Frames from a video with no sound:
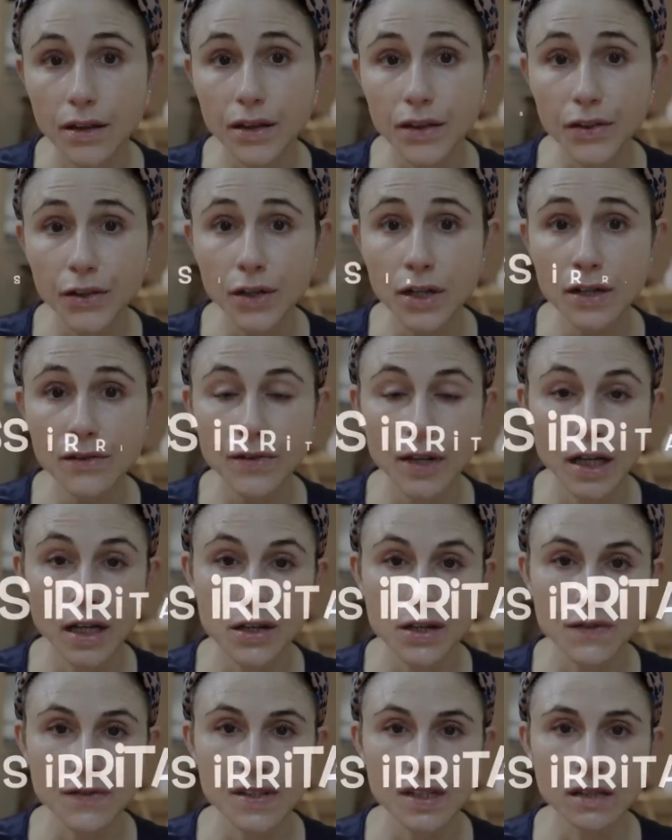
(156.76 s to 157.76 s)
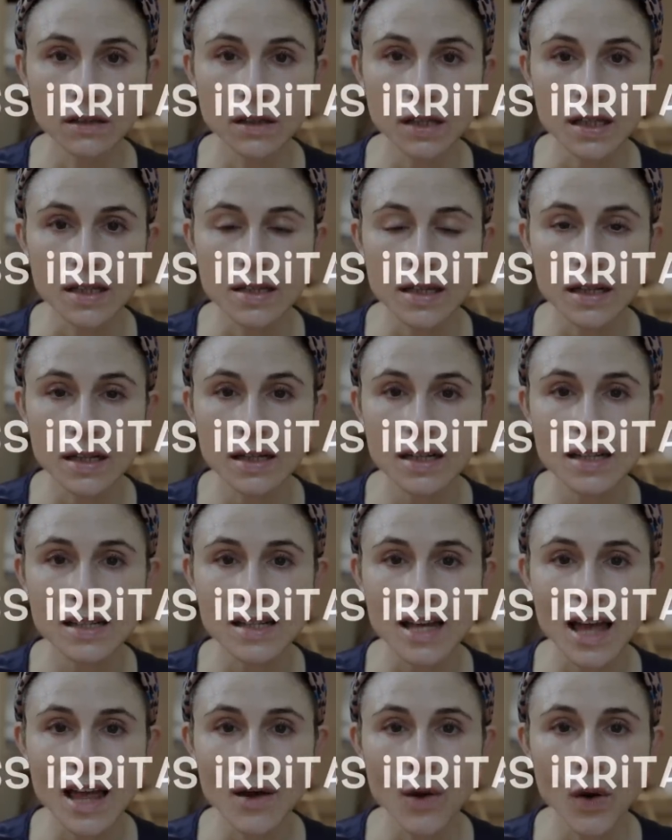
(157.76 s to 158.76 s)
The third advantage of silk is that it
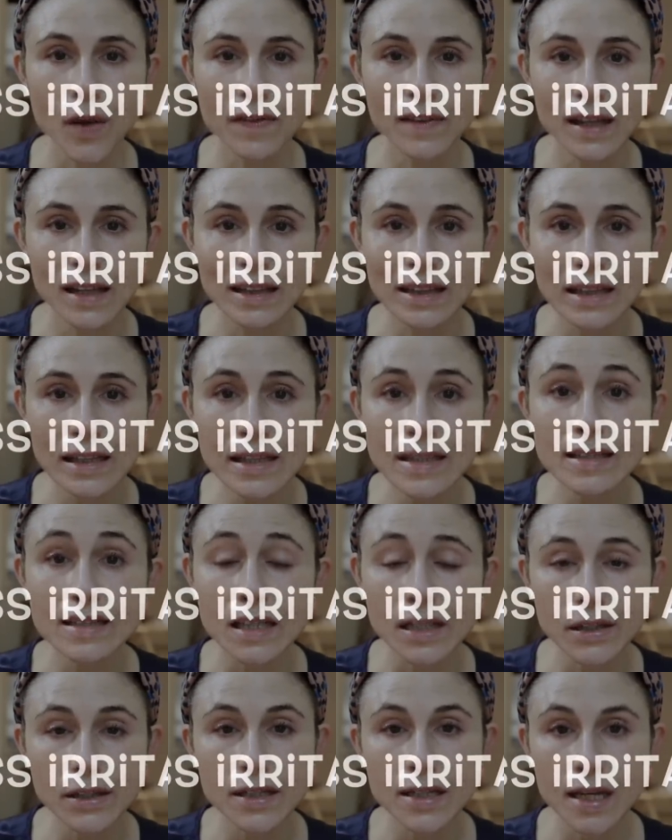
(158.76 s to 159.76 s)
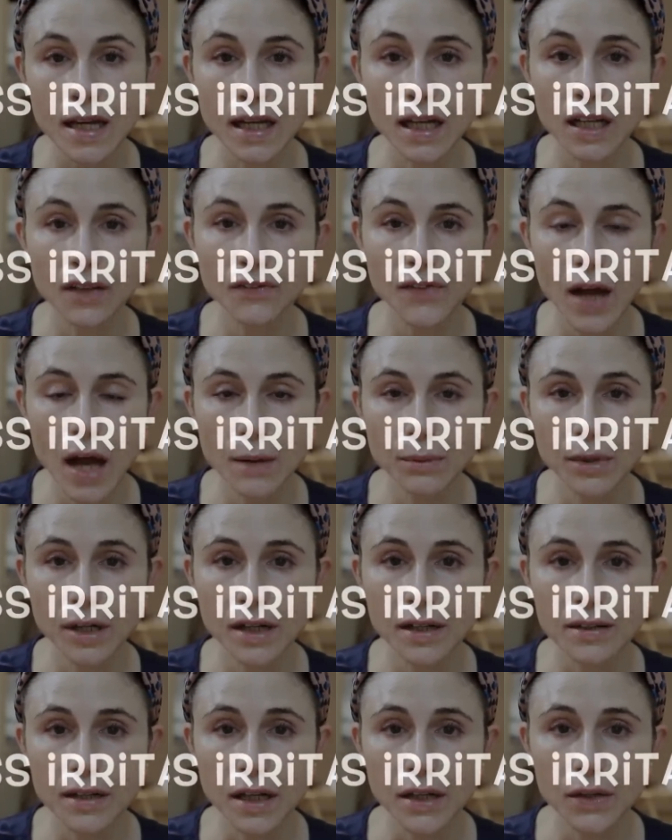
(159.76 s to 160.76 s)
is the least irritating
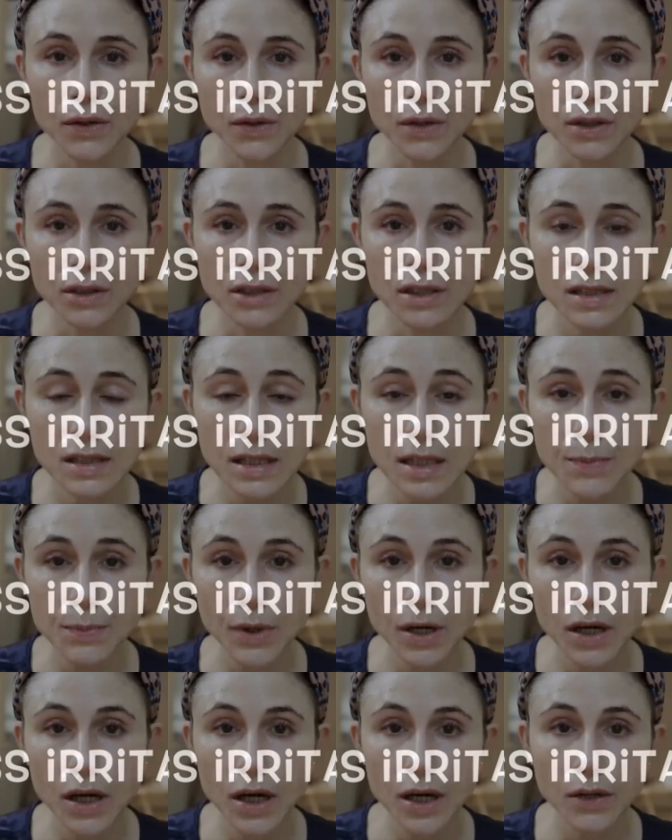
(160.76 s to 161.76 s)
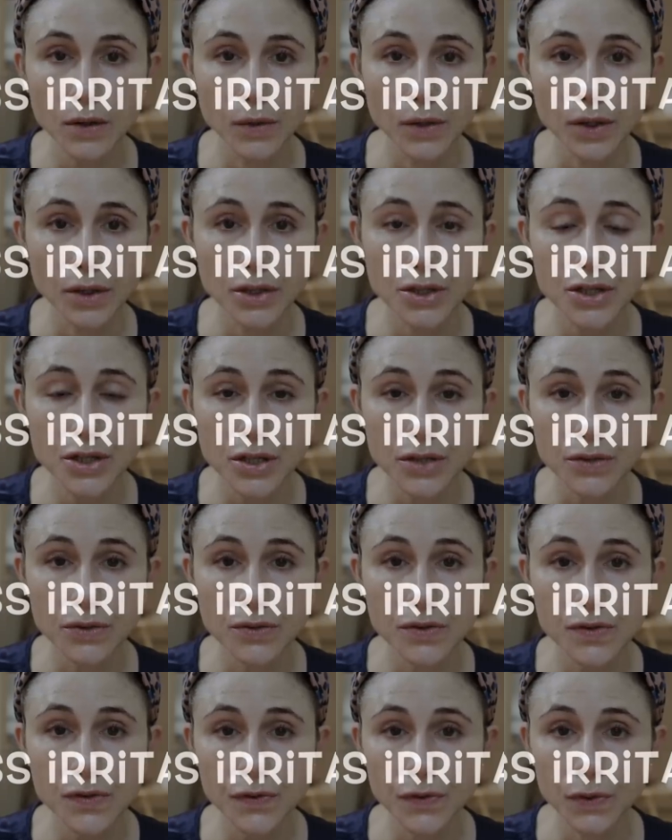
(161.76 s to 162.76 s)
fabric that you could sleep on or
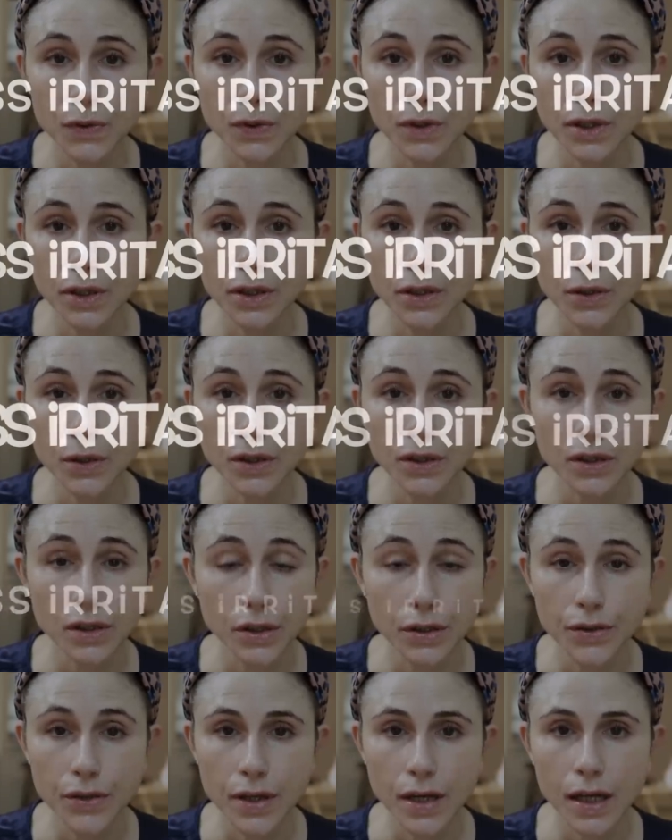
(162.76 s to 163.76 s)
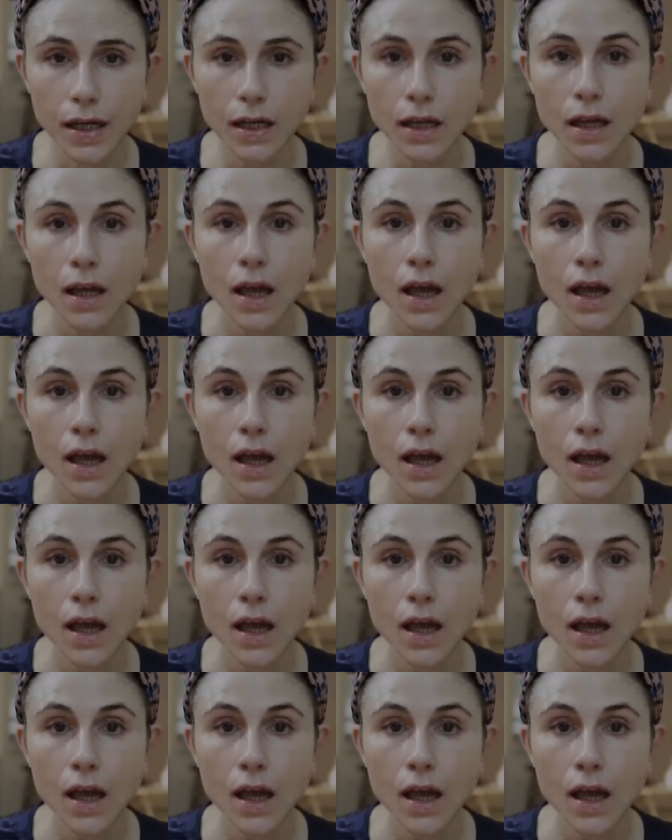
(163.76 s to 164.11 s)
choose for your clothing.